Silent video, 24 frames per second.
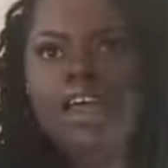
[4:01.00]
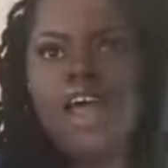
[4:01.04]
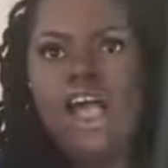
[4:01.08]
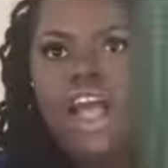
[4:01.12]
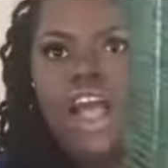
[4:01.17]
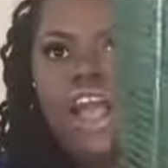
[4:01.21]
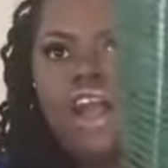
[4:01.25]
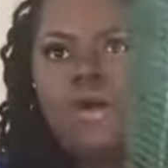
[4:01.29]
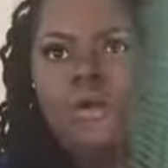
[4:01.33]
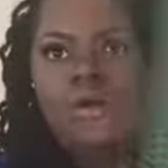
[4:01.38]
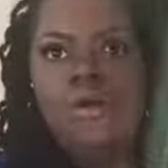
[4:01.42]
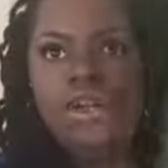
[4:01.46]

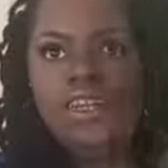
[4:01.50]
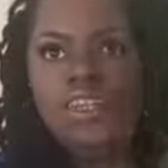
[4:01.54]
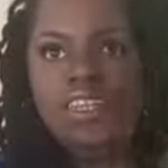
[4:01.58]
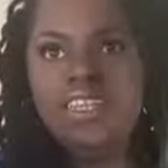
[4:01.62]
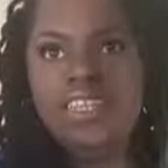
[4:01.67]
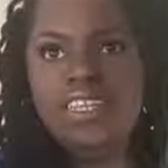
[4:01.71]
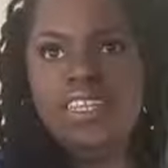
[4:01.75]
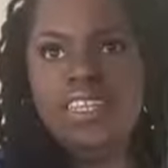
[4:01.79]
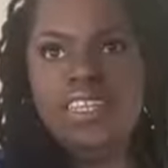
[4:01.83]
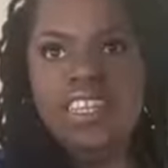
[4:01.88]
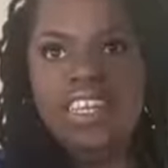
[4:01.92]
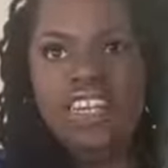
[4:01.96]
I want to
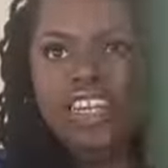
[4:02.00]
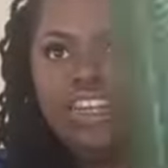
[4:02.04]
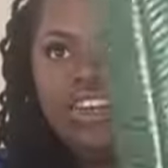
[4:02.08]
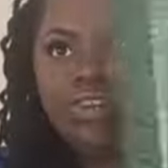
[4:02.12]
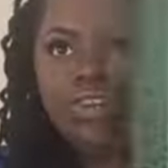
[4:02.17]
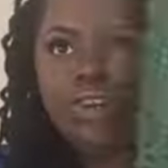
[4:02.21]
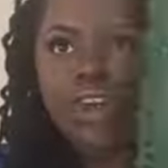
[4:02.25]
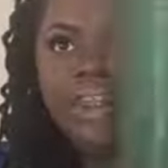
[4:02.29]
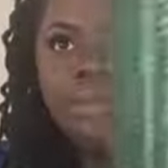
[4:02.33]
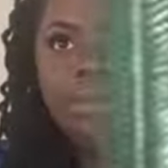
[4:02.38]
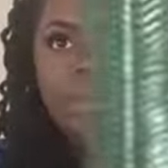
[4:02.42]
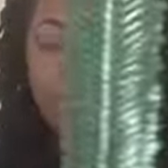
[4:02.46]

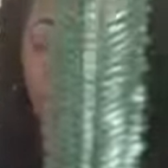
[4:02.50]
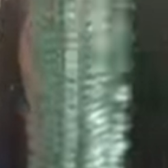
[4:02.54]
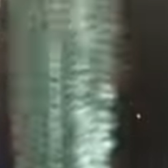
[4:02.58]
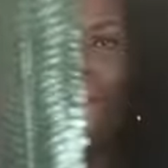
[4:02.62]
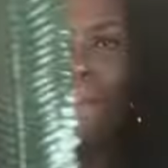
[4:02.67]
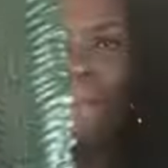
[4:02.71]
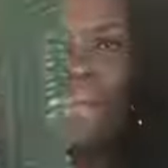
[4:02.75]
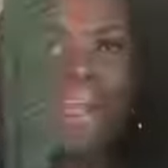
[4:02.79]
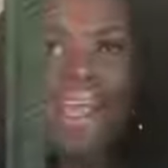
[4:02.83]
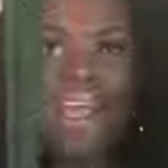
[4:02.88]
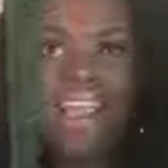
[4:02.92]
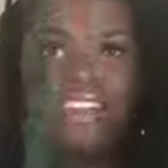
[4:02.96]
decorate my
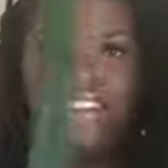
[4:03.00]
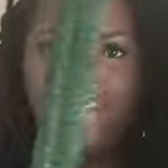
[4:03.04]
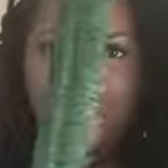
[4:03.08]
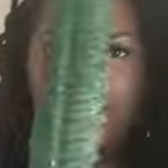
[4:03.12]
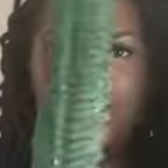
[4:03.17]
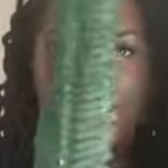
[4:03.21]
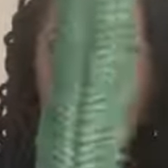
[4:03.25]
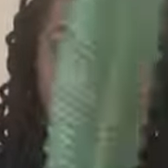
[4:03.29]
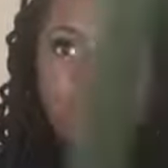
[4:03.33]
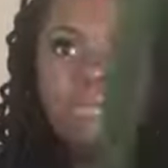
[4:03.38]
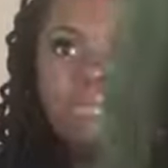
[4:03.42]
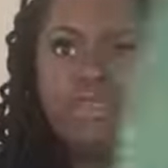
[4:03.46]

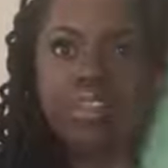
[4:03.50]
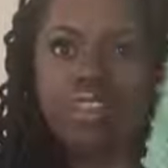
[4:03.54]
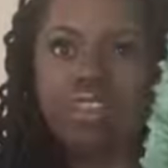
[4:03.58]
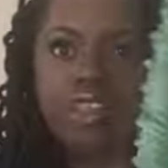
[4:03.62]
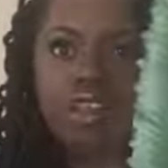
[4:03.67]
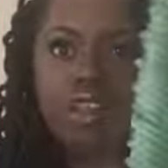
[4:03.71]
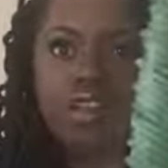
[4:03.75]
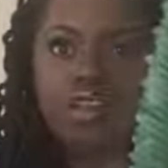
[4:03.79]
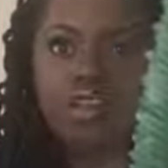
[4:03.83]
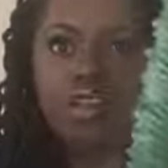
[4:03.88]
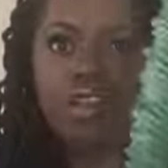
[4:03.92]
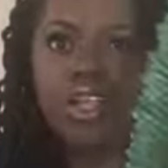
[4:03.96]
backdrop. So
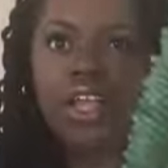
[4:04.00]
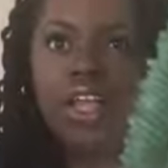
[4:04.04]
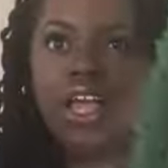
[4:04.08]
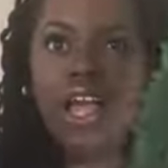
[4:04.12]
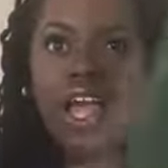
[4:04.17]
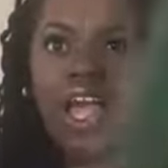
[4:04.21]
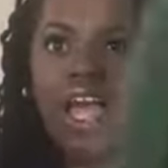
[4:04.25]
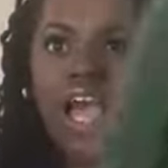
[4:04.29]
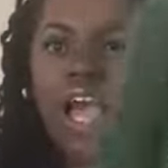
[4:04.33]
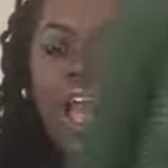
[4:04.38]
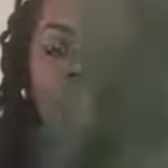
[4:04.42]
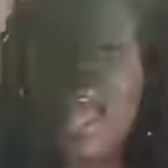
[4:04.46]

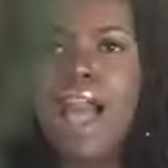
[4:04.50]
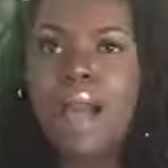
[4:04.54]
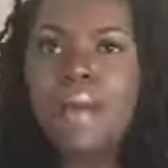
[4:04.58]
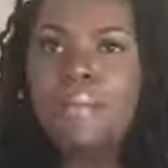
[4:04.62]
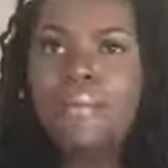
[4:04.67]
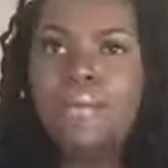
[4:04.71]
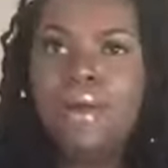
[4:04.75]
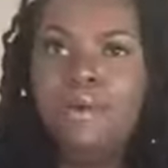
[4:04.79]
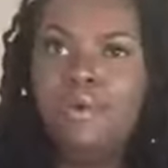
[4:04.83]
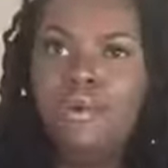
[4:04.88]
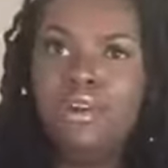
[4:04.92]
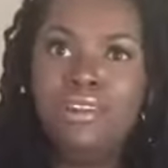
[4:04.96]
I'm,
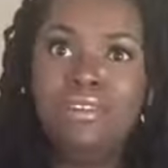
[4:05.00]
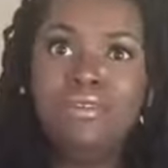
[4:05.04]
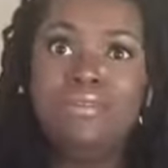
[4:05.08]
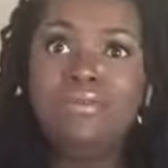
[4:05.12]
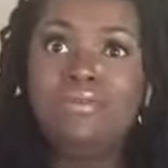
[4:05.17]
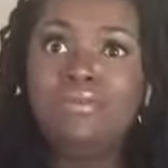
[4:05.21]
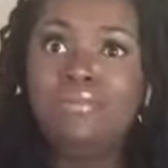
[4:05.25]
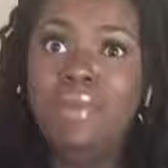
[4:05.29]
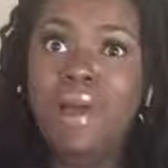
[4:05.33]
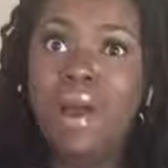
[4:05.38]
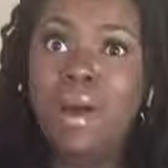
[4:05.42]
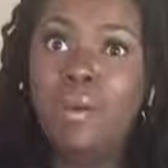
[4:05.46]
well,
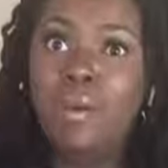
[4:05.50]
my